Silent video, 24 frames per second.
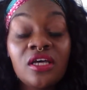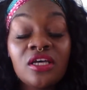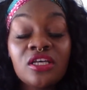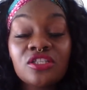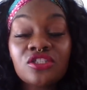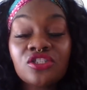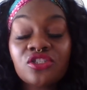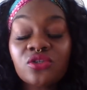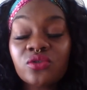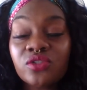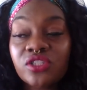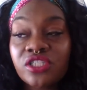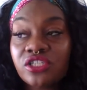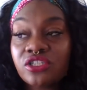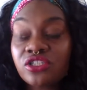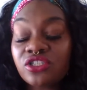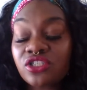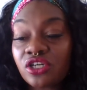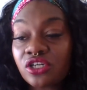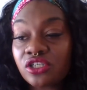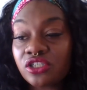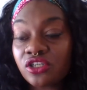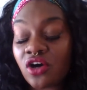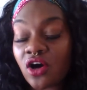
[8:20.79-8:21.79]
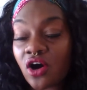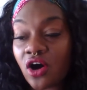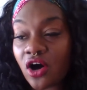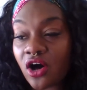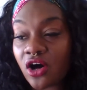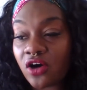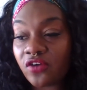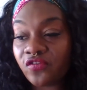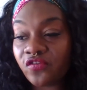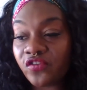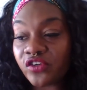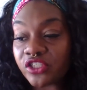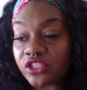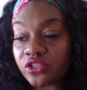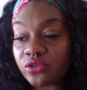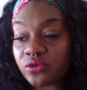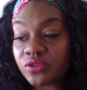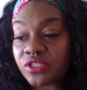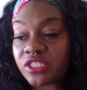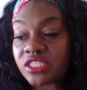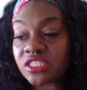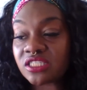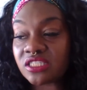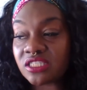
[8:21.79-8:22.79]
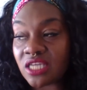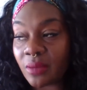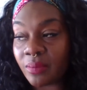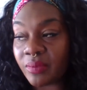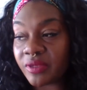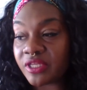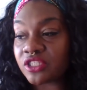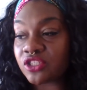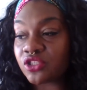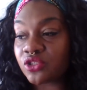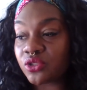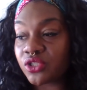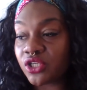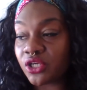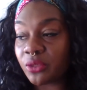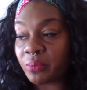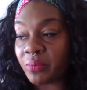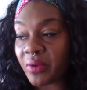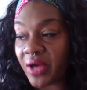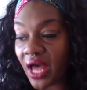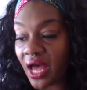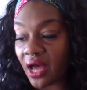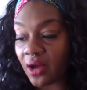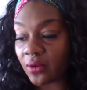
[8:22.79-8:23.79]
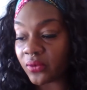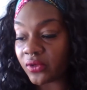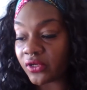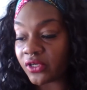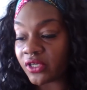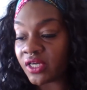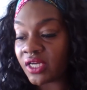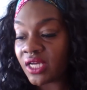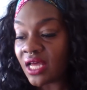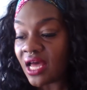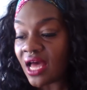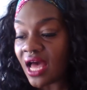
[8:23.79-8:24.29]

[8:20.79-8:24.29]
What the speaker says: So there's a call for you to step into your power.